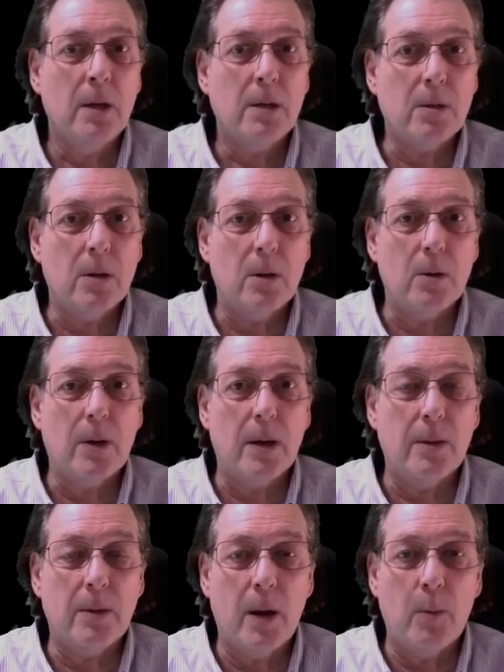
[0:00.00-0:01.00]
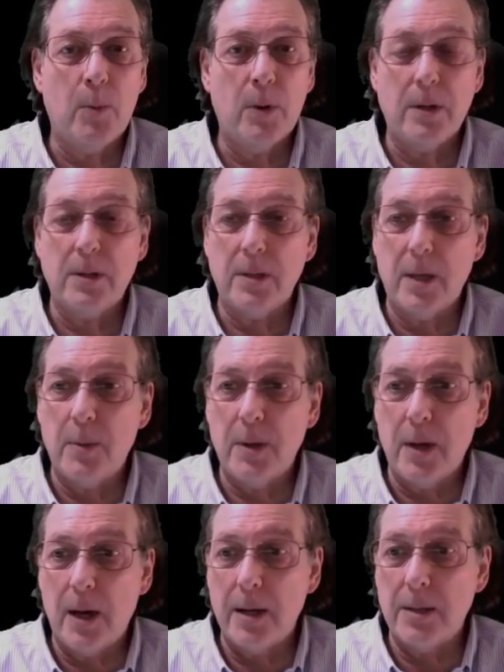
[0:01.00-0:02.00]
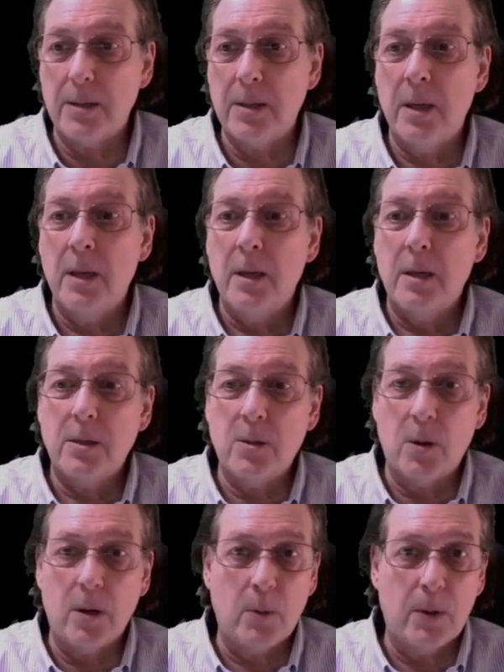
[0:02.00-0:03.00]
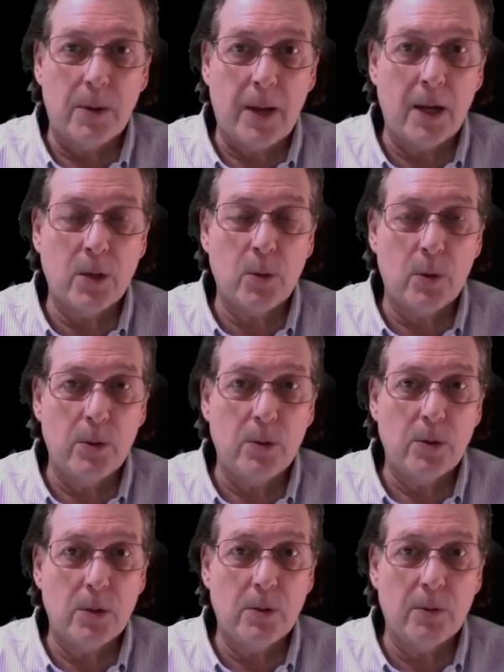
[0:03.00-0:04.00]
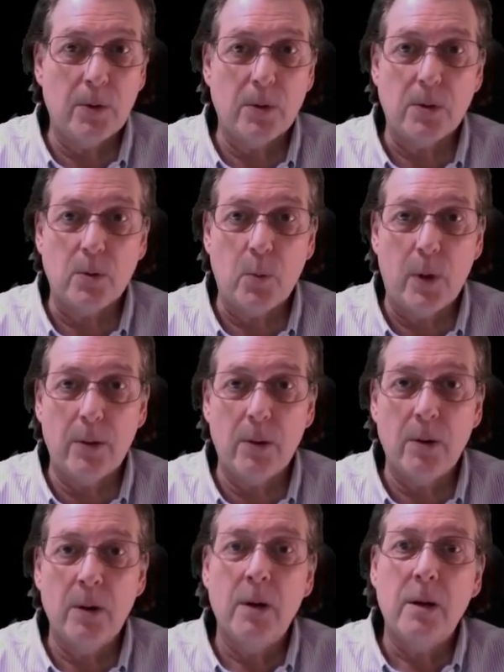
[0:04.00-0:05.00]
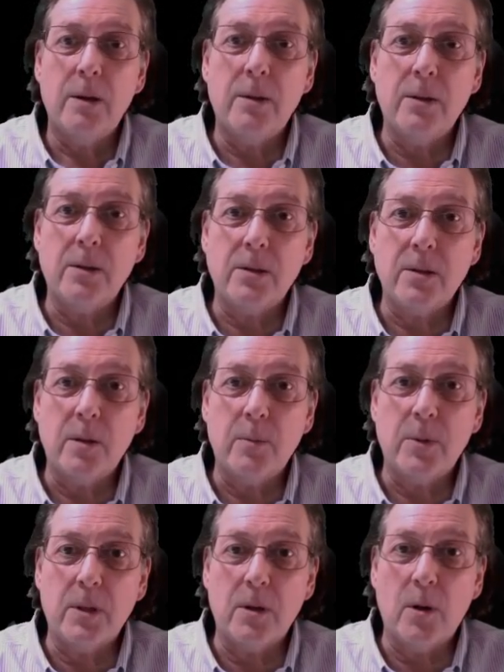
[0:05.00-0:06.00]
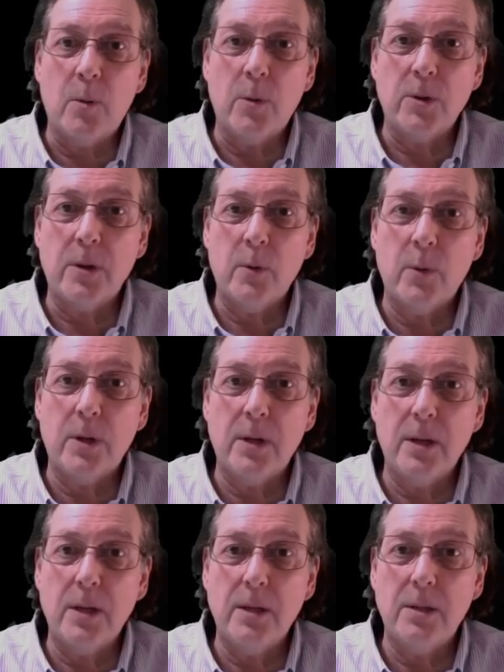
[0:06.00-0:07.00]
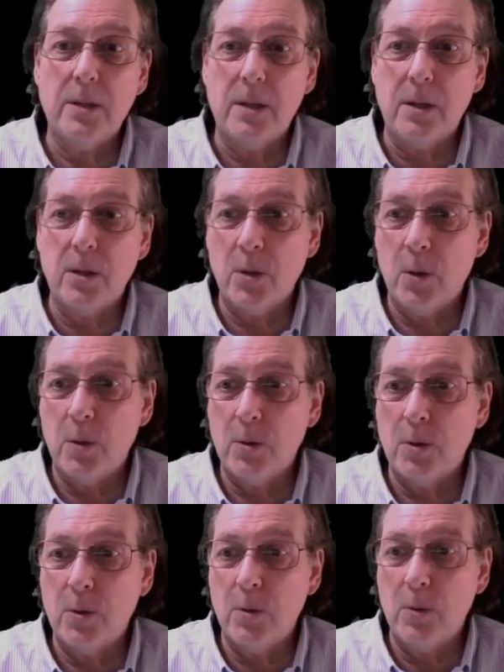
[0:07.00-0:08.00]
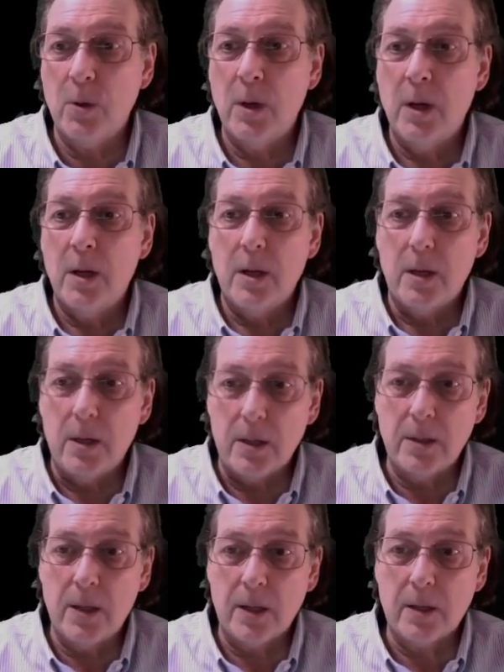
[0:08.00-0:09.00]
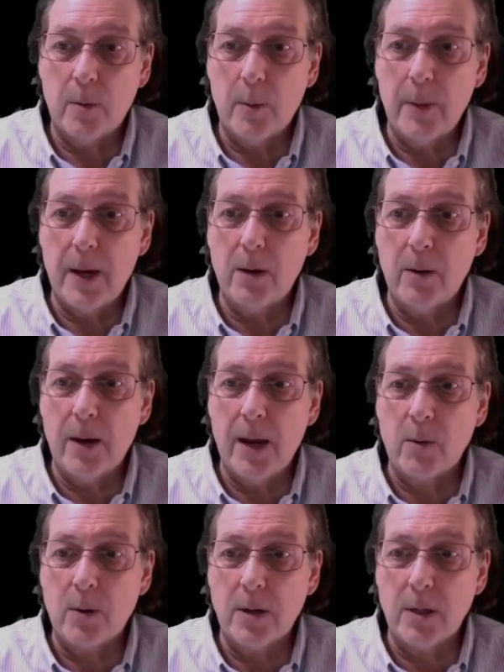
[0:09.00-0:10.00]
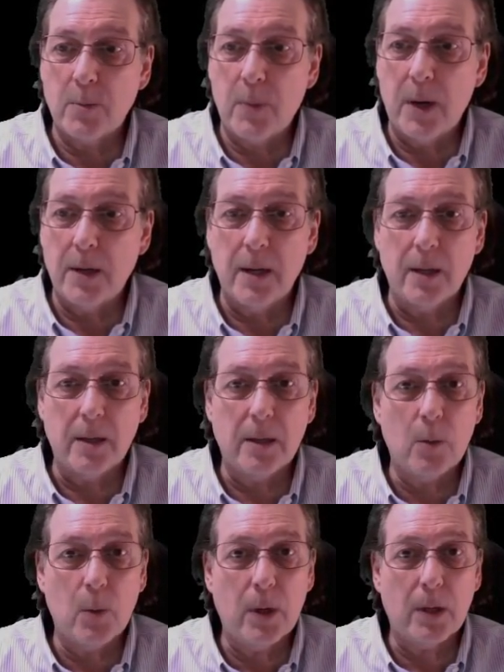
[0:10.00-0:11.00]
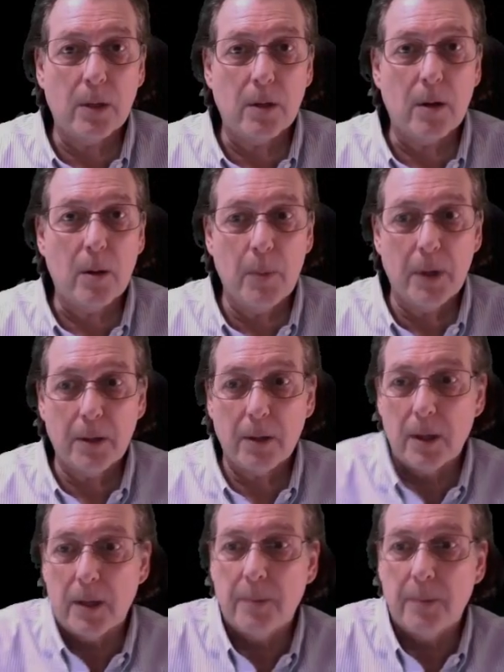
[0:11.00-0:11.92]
So the output is A P Is, starting with actual usage versus weather. This is something that almost everyone needs, and it shows you in a selectable manner aggregates by daily, weekly, or monthly.